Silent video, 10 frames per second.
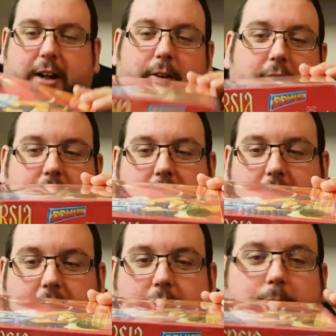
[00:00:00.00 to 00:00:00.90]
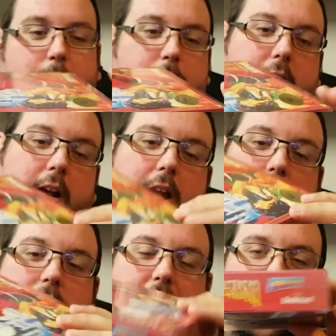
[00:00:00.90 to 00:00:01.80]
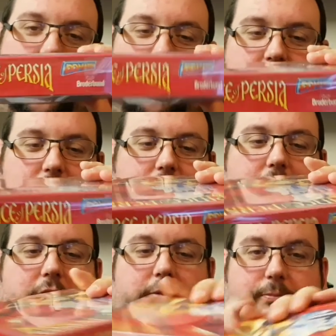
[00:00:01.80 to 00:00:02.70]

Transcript: now in lovely condition,